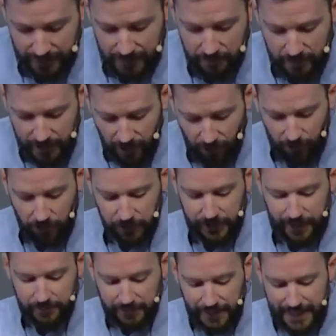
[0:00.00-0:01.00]
Behold,
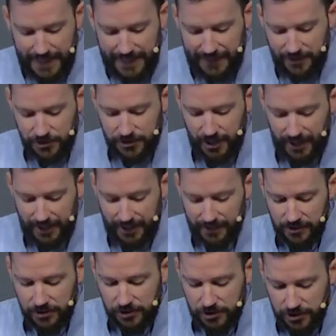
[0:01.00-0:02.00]
I'm laying in Zion
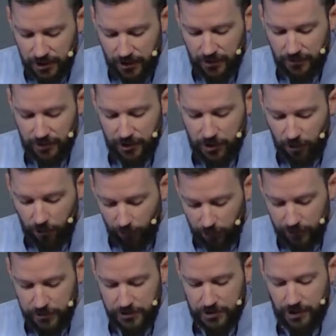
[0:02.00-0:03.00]
a stone, a
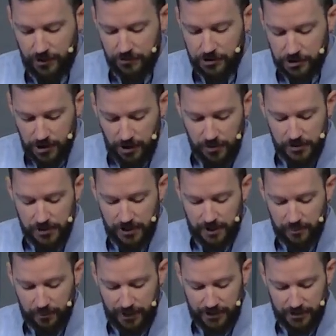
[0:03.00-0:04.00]
cornerstone chosen
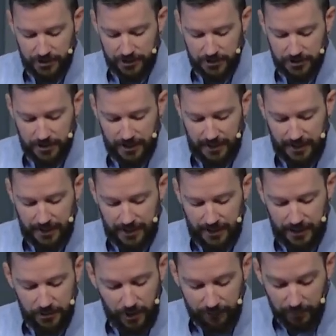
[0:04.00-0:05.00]
and precious,
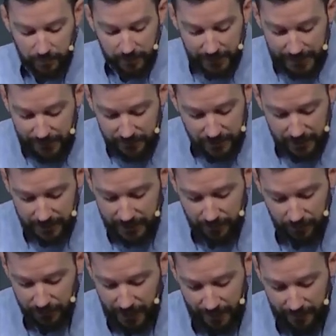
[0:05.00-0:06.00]
and whoever believes in him
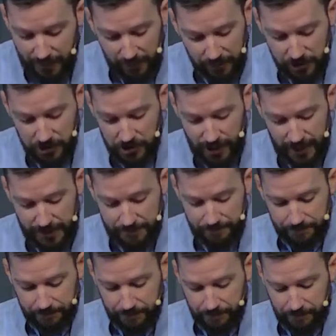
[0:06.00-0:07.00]
will not be put to shame.
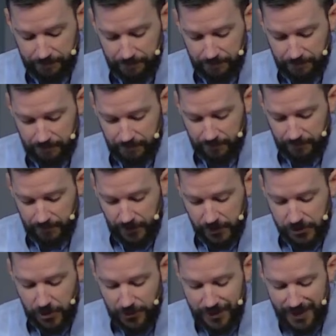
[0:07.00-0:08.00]

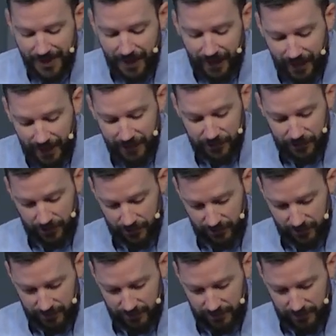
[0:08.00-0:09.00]
So the honor
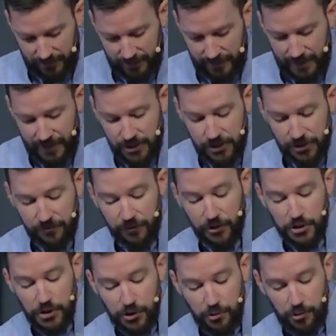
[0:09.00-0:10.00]
is for
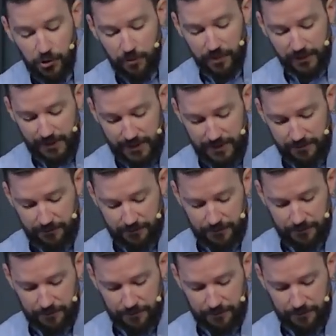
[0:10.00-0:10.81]
you who believe.